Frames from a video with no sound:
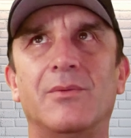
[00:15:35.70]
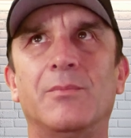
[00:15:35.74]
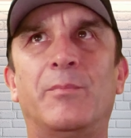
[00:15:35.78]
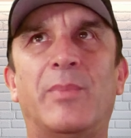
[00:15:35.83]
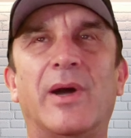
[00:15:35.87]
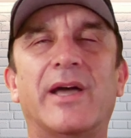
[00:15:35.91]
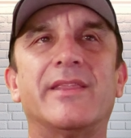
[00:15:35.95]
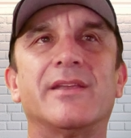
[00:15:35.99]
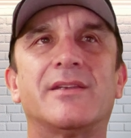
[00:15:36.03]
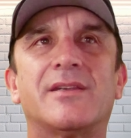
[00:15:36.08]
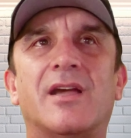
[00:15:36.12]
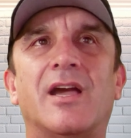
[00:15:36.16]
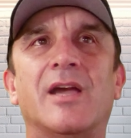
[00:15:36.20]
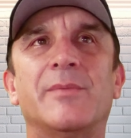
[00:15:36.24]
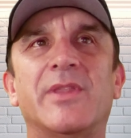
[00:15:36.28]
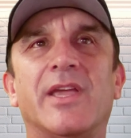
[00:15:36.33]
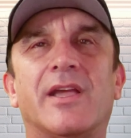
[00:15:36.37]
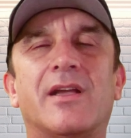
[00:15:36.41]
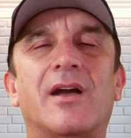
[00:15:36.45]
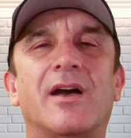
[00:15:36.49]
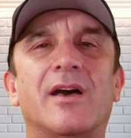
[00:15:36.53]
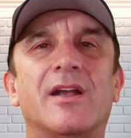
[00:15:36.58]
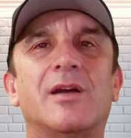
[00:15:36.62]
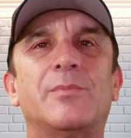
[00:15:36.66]
by the time
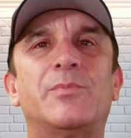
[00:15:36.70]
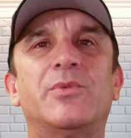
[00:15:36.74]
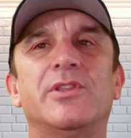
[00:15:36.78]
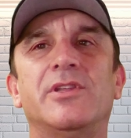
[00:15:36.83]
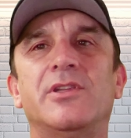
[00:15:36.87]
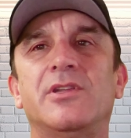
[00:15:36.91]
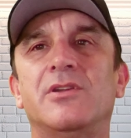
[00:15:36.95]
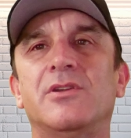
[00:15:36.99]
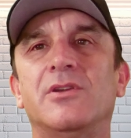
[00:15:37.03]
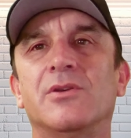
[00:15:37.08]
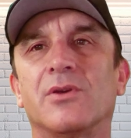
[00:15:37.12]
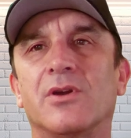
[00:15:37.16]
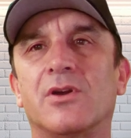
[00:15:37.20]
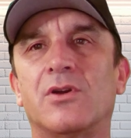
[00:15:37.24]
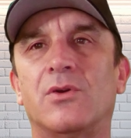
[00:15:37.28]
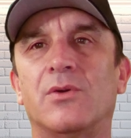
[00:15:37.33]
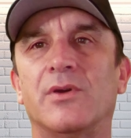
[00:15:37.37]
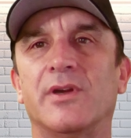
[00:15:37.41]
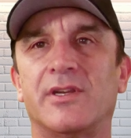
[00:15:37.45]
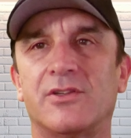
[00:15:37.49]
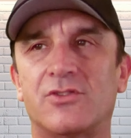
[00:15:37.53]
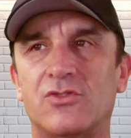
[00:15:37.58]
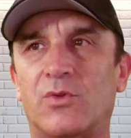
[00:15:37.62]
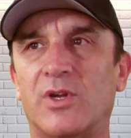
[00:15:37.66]
they caught up with you, you're
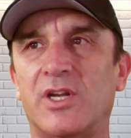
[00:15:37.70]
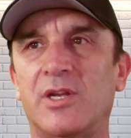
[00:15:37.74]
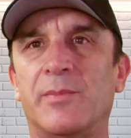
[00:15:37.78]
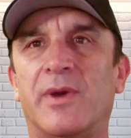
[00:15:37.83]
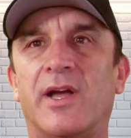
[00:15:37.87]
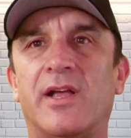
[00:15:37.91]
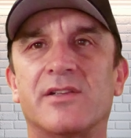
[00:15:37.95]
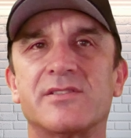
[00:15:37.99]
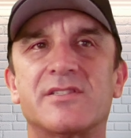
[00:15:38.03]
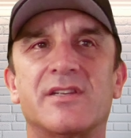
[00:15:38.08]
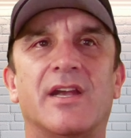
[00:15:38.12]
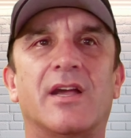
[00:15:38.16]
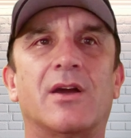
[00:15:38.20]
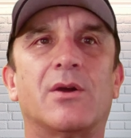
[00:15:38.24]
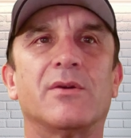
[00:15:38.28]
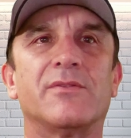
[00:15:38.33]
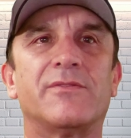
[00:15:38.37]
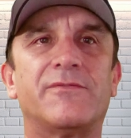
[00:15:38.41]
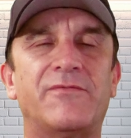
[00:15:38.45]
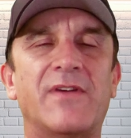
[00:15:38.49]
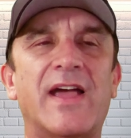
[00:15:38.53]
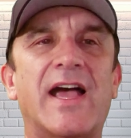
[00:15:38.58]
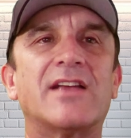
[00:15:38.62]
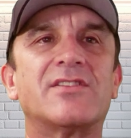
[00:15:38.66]
going 20 miles an
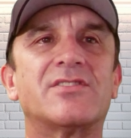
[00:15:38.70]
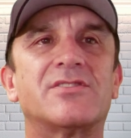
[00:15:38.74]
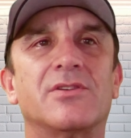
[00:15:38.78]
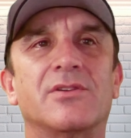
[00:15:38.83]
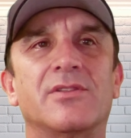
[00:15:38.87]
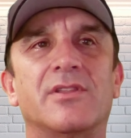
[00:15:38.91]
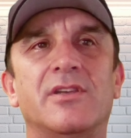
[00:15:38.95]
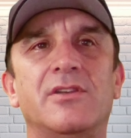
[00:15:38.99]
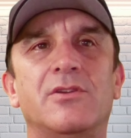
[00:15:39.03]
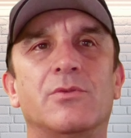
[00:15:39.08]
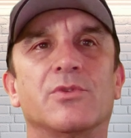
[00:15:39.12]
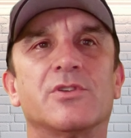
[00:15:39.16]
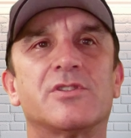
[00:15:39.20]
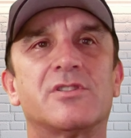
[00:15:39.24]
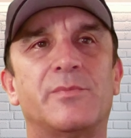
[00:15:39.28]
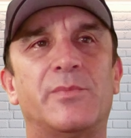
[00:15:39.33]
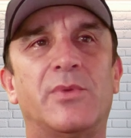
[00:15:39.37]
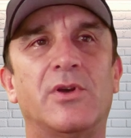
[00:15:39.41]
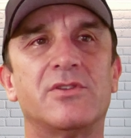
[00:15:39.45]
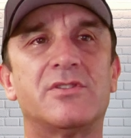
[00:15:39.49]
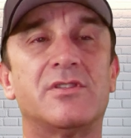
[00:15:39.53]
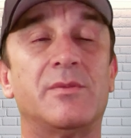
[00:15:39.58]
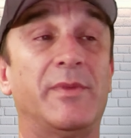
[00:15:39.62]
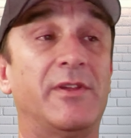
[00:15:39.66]
hour faster than you were
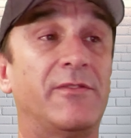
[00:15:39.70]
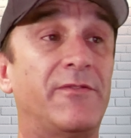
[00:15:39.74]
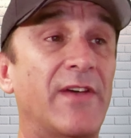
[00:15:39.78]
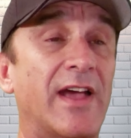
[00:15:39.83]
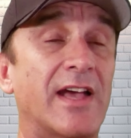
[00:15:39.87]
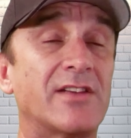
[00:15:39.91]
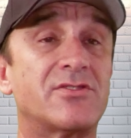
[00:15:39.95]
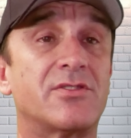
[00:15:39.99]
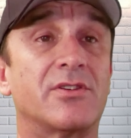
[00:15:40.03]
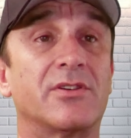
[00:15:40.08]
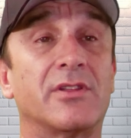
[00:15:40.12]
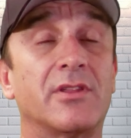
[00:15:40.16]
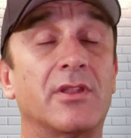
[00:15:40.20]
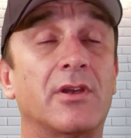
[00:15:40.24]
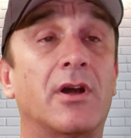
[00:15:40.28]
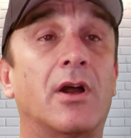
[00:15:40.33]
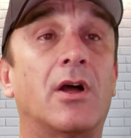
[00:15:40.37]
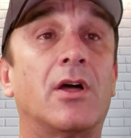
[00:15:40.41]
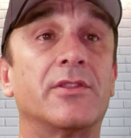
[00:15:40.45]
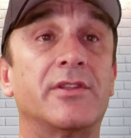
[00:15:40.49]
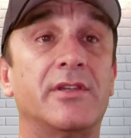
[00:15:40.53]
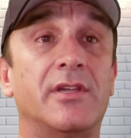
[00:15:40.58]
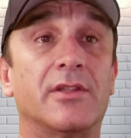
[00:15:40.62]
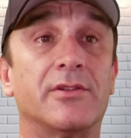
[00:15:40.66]
supposed to be, faster
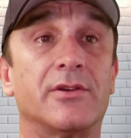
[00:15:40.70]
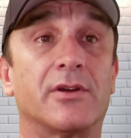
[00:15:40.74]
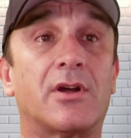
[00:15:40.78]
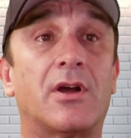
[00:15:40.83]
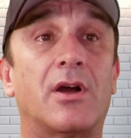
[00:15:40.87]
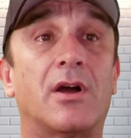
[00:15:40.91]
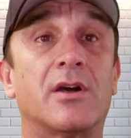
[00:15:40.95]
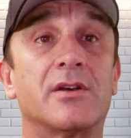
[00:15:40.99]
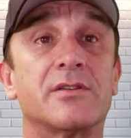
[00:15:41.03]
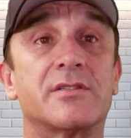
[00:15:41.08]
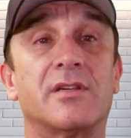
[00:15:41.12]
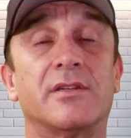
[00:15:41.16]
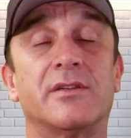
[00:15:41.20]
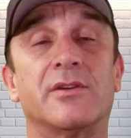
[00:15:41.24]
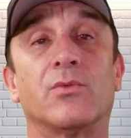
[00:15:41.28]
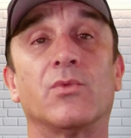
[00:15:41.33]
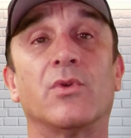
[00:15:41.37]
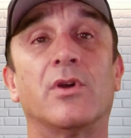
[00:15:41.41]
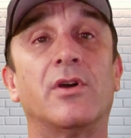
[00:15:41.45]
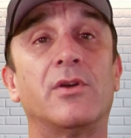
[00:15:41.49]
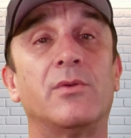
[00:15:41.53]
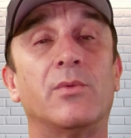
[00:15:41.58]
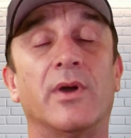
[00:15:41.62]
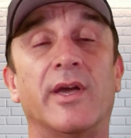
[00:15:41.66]
than all the other cars on the
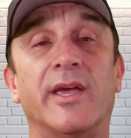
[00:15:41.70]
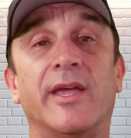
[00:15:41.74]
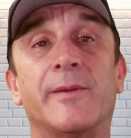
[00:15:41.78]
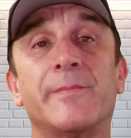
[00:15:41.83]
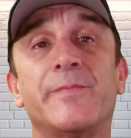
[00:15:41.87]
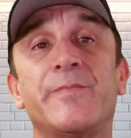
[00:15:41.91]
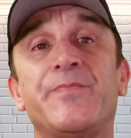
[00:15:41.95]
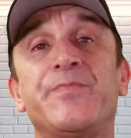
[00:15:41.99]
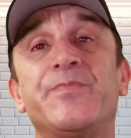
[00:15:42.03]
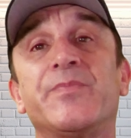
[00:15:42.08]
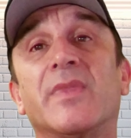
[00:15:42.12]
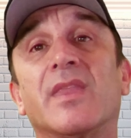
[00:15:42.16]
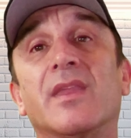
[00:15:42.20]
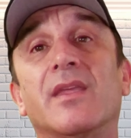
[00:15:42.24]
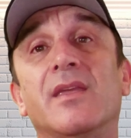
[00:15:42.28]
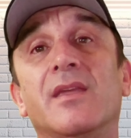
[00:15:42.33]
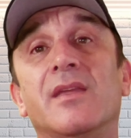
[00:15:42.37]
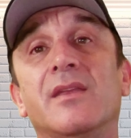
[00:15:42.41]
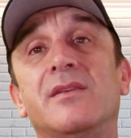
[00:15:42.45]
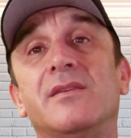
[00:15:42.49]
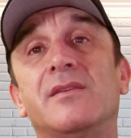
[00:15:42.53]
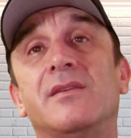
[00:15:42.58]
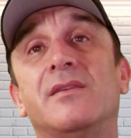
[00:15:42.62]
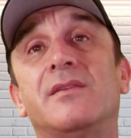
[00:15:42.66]
roadway.
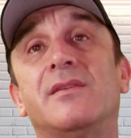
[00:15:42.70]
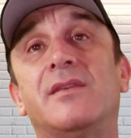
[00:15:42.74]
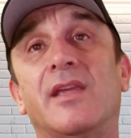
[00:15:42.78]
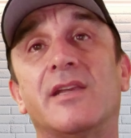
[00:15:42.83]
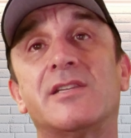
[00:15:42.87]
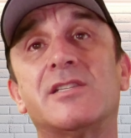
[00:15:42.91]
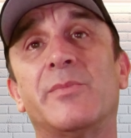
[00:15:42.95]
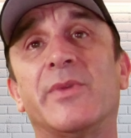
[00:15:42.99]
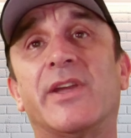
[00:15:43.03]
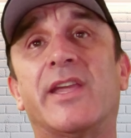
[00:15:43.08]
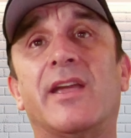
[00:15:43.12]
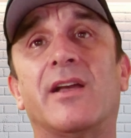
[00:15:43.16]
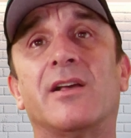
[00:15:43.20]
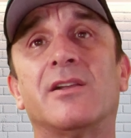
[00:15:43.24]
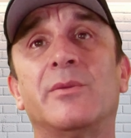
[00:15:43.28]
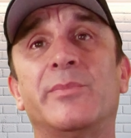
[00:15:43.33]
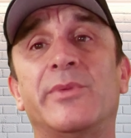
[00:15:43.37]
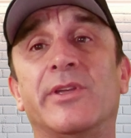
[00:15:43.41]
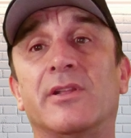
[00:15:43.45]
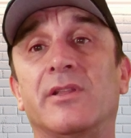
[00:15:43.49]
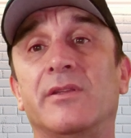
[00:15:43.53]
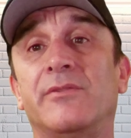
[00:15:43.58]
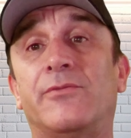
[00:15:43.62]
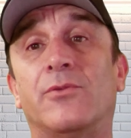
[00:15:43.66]
Take some
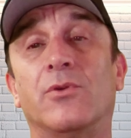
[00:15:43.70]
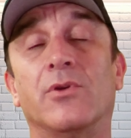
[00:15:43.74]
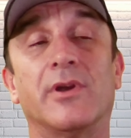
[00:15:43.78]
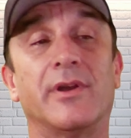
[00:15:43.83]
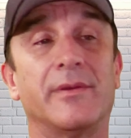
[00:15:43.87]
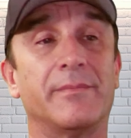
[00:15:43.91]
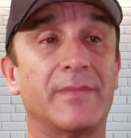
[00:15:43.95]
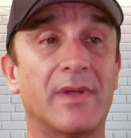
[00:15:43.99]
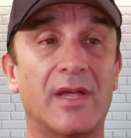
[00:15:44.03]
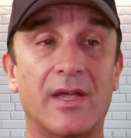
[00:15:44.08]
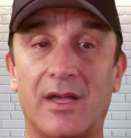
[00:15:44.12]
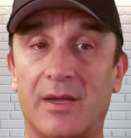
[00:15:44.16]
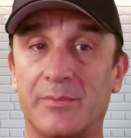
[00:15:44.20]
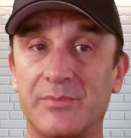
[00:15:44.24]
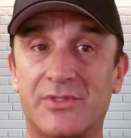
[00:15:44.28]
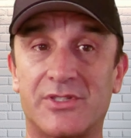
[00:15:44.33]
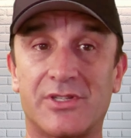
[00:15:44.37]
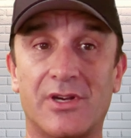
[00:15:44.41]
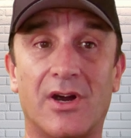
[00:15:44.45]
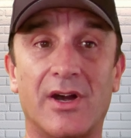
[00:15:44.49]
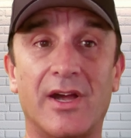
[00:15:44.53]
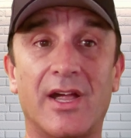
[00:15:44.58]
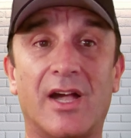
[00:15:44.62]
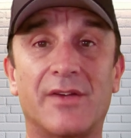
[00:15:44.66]
accountability for it.
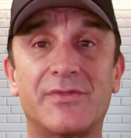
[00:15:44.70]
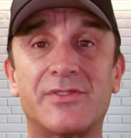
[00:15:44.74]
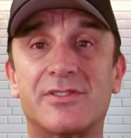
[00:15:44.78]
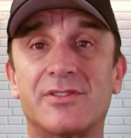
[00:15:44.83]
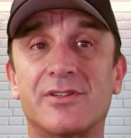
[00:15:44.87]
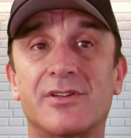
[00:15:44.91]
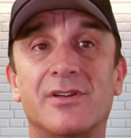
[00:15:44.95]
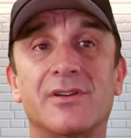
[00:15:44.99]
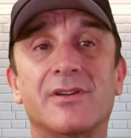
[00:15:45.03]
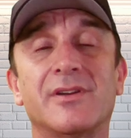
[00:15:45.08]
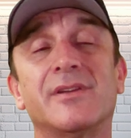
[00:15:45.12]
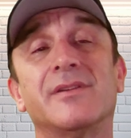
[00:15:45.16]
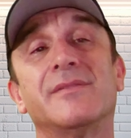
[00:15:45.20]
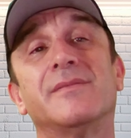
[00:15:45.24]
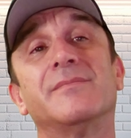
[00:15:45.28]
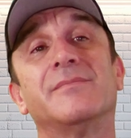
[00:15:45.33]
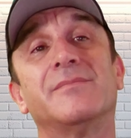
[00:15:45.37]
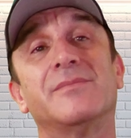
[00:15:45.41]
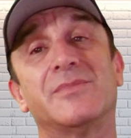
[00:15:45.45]
Sorry, officer,